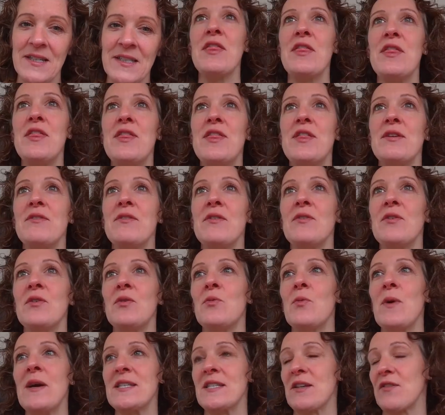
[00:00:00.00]
The
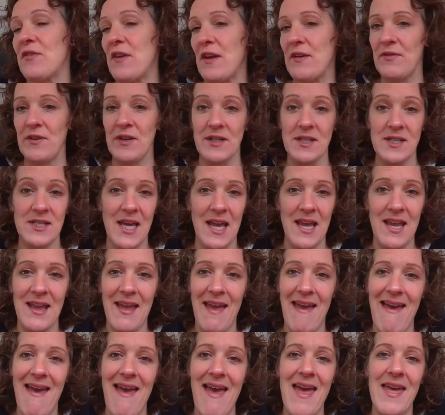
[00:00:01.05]
wedding favour can take
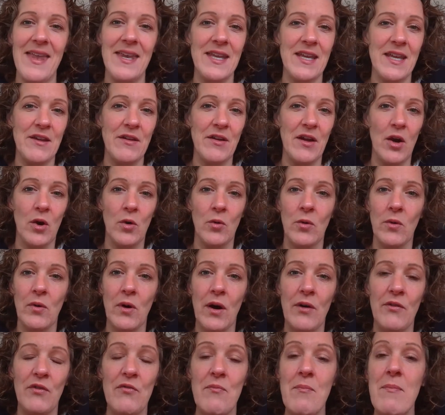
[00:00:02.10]
any or
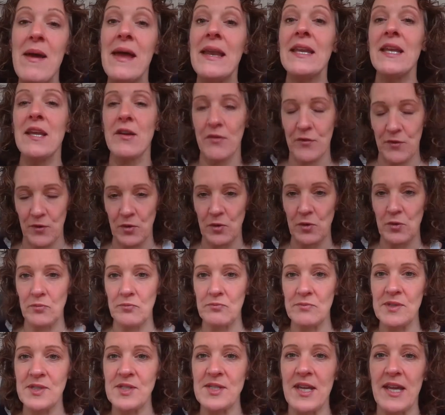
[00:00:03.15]
of many
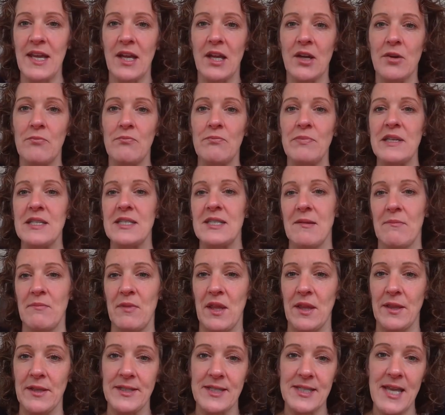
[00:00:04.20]
forms. It can be
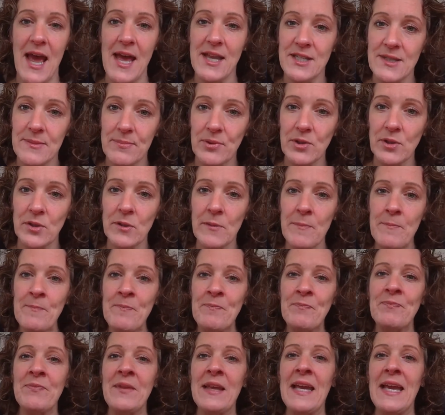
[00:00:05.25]
something that's edible,
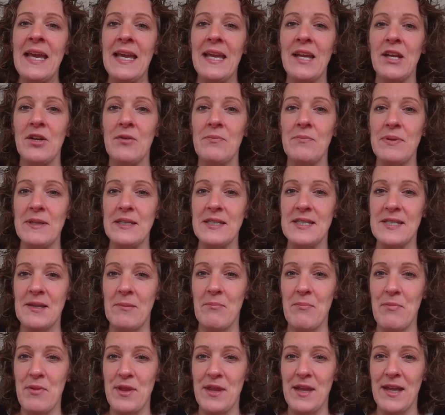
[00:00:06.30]
it can be
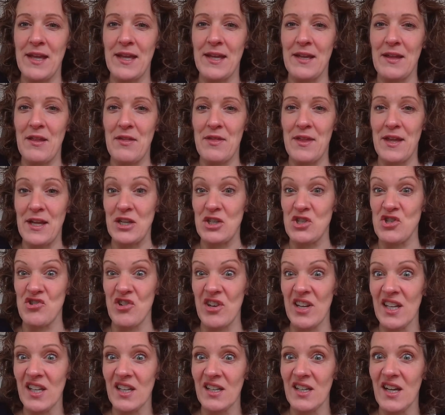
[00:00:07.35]
something they can
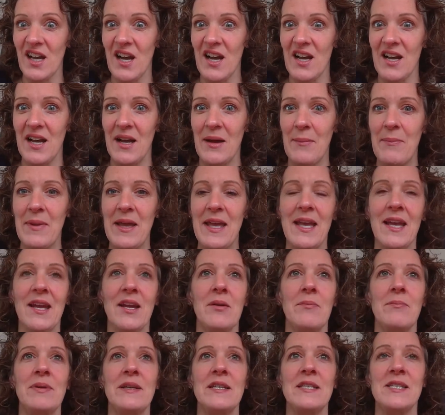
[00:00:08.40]
drink, it can
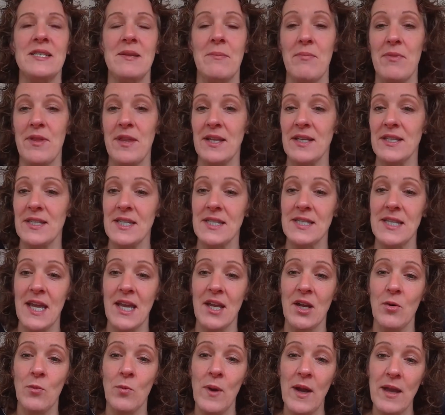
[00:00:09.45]
be something to take
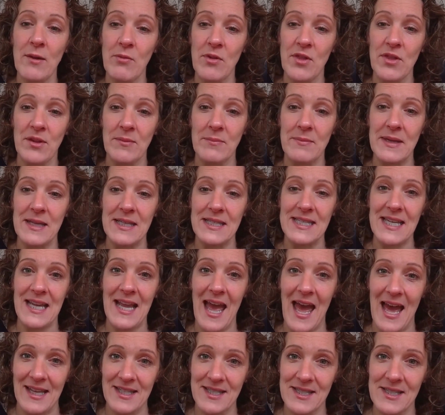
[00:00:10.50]
away with them as a
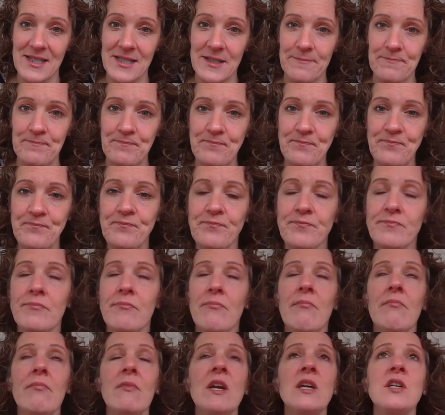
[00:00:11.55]
guest.
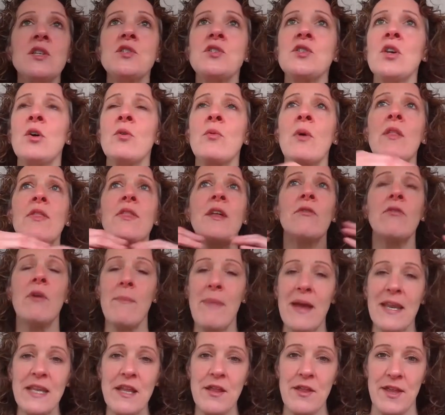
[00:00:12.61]
So there are
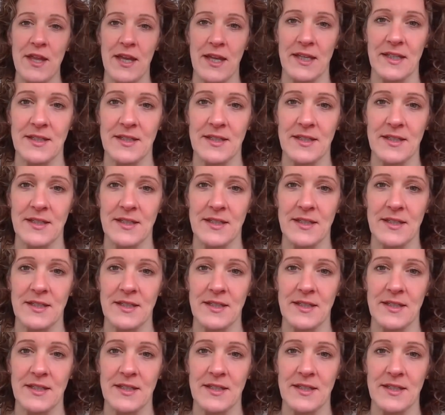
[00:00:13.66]
many things